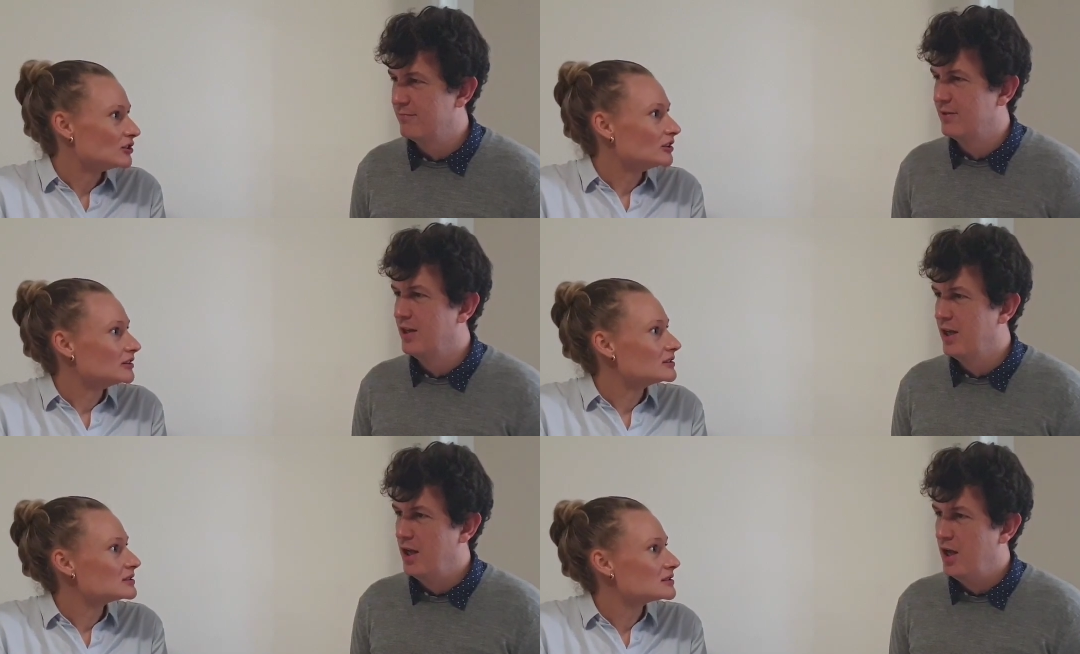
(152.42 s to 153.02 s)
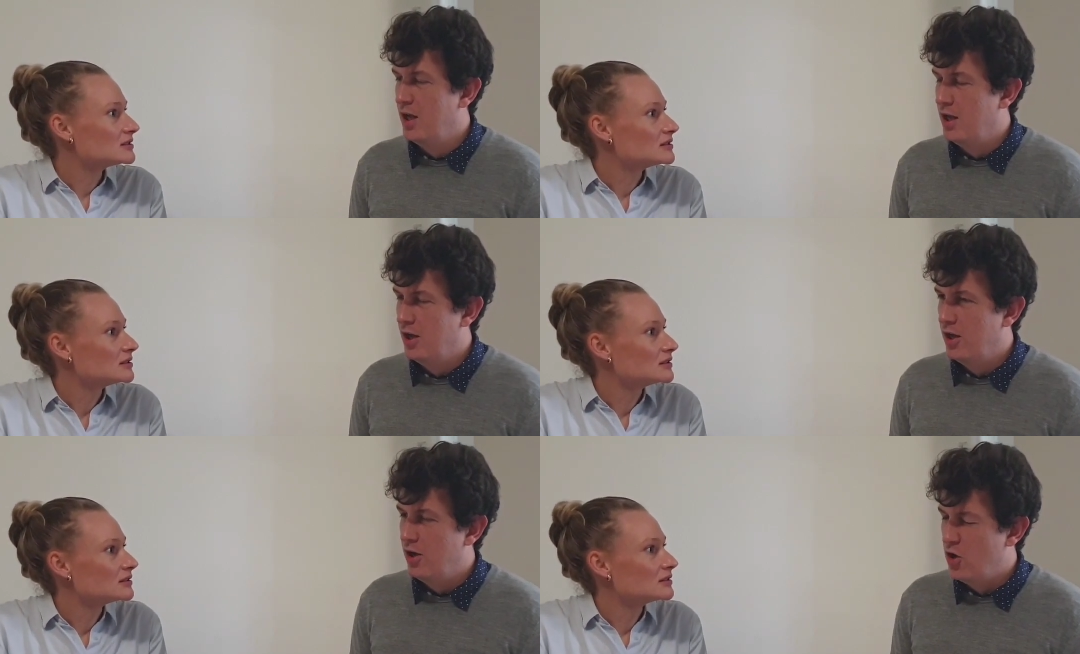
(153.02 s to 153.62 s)
Speaker 1: news?
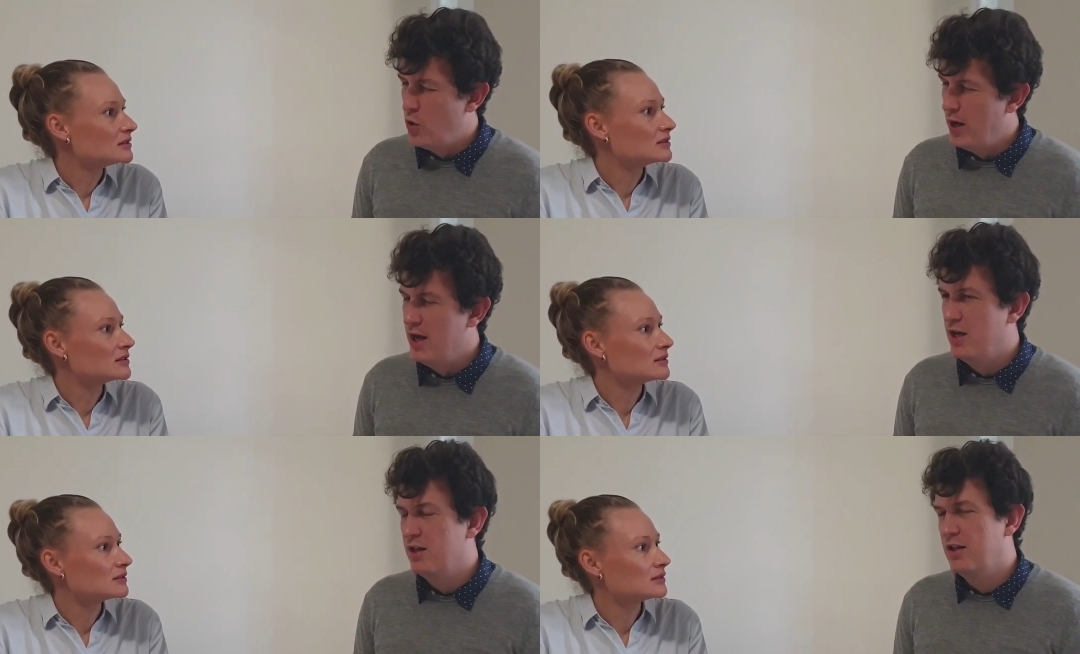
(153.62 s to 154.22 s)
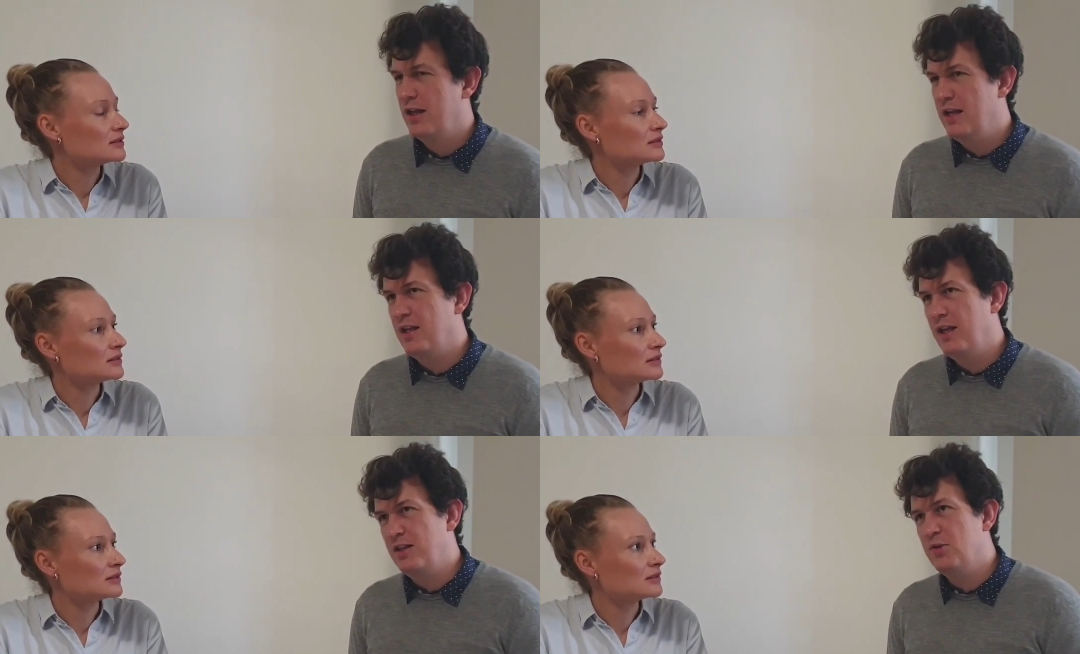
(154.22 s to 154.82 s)
Speaker 2: Well, it,
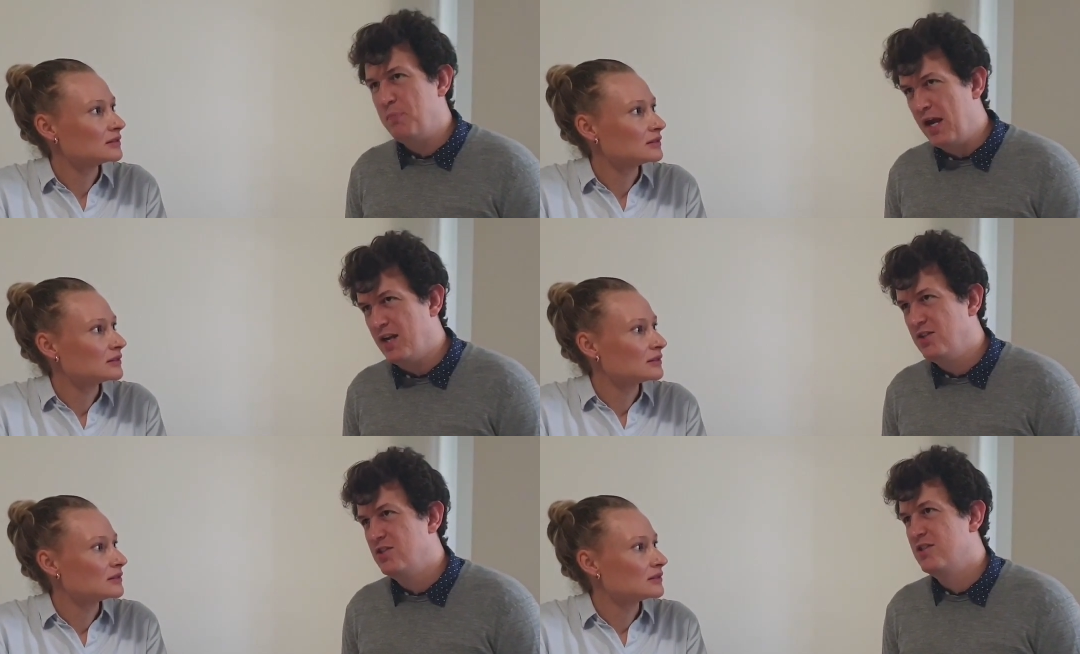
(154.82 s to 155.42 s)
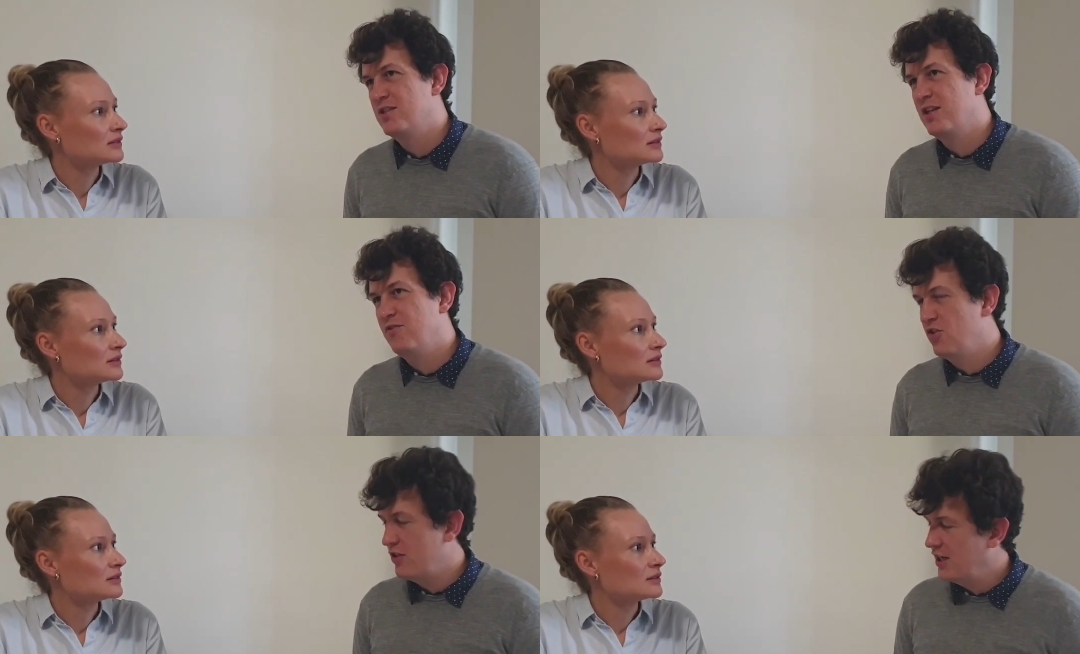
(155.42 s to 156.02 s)
it depends. If
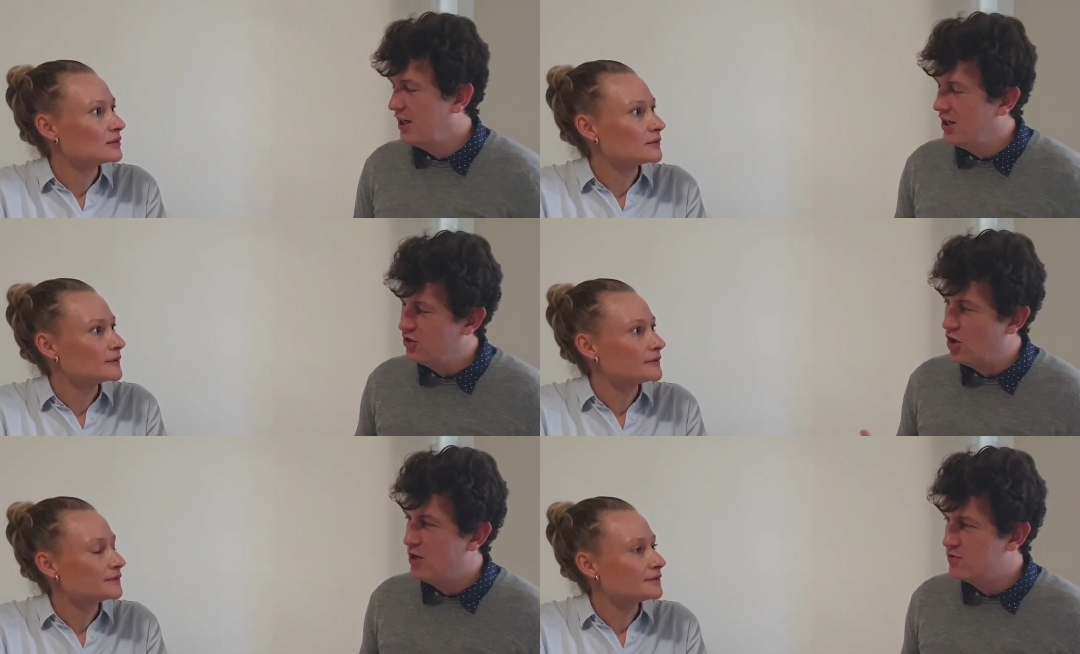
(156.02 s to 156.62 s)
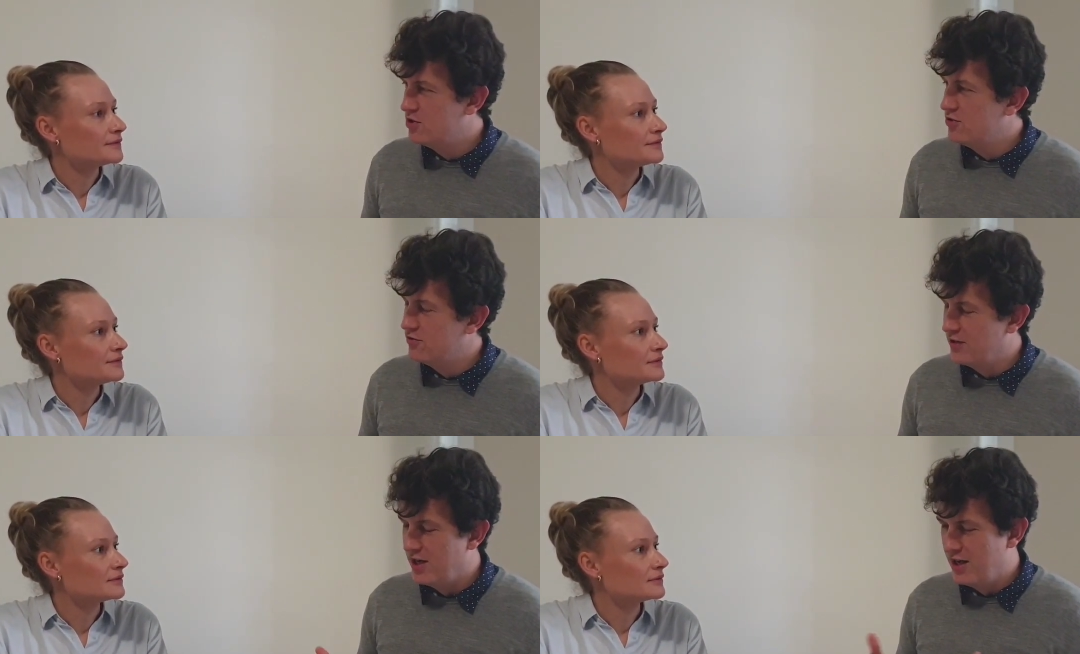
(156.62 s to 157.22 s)
you're thinking in terms of
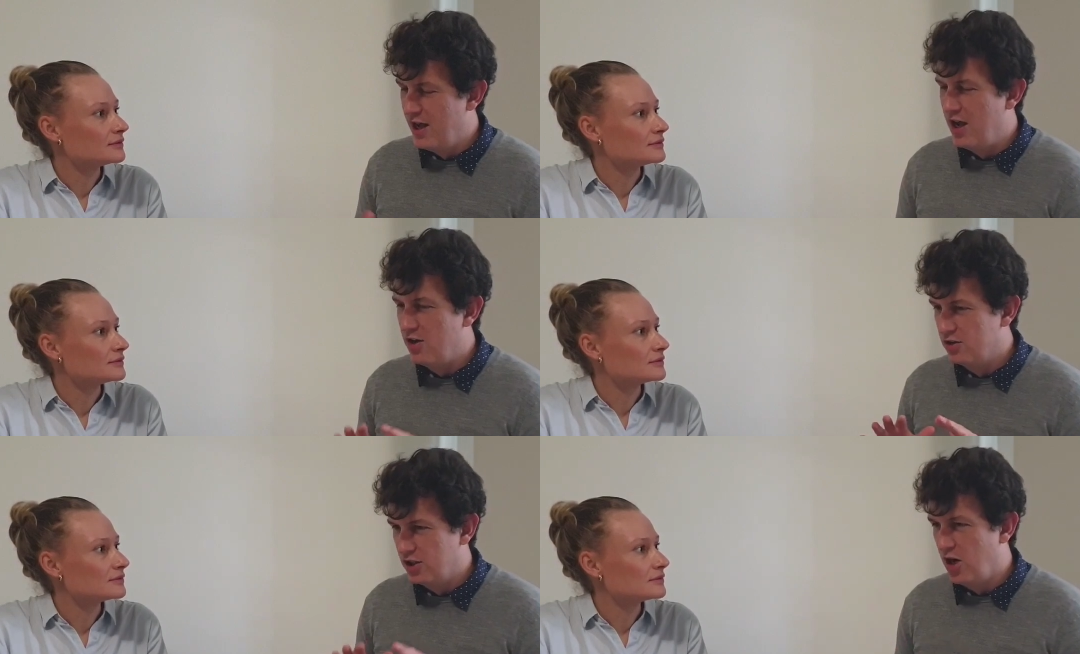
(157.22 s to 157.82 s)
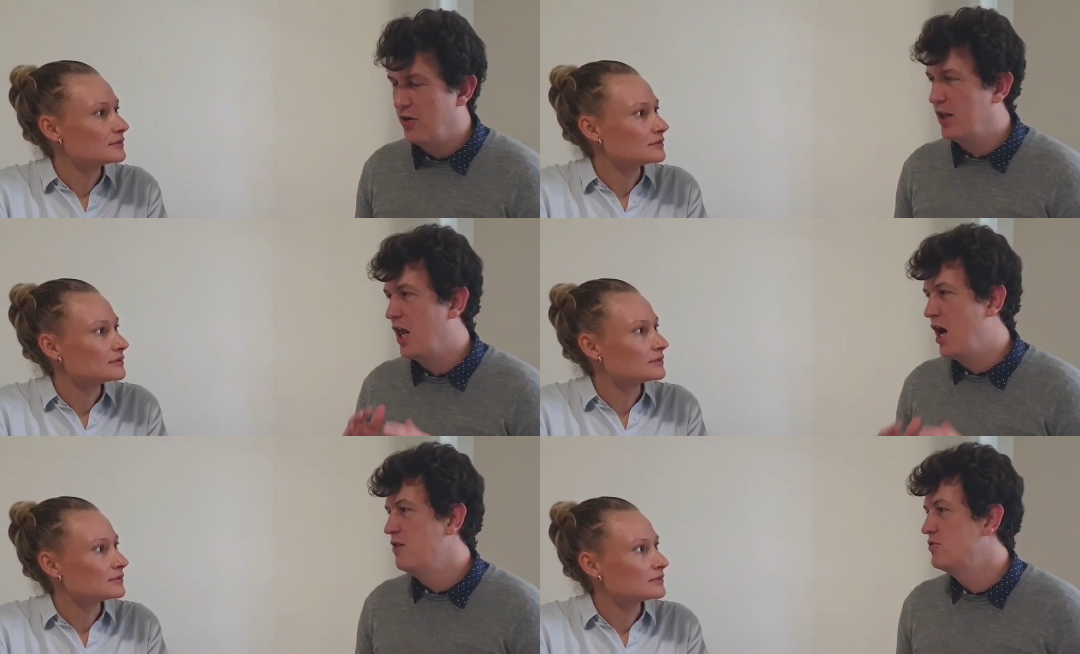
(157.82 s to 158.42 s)
uh, our current
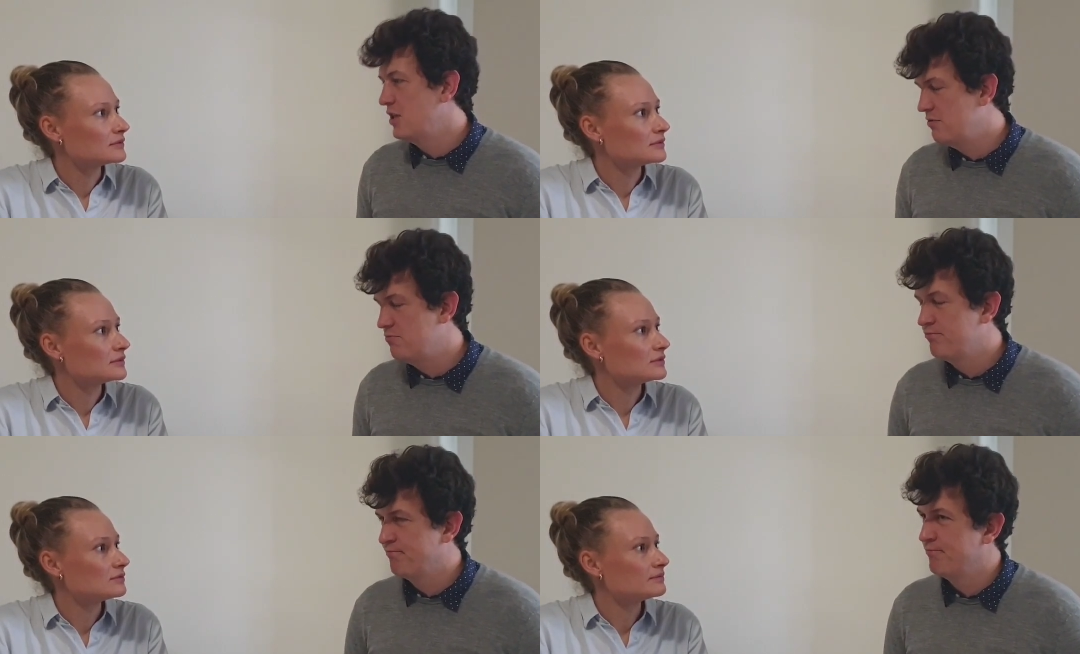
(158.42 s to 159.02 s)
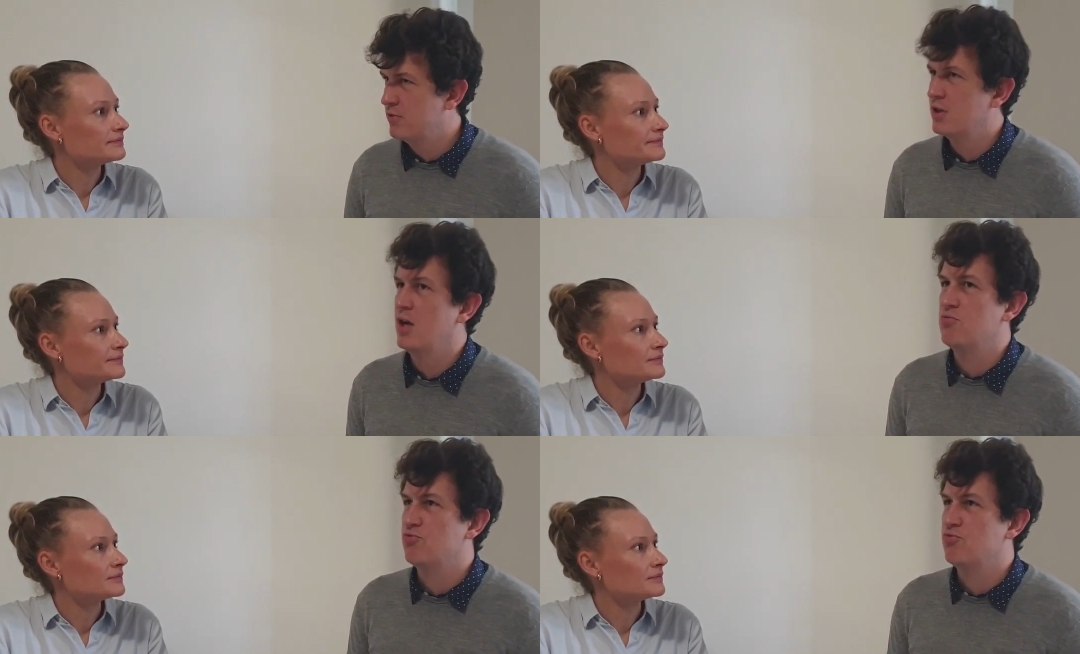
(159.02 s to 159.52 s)
lives, then mm, not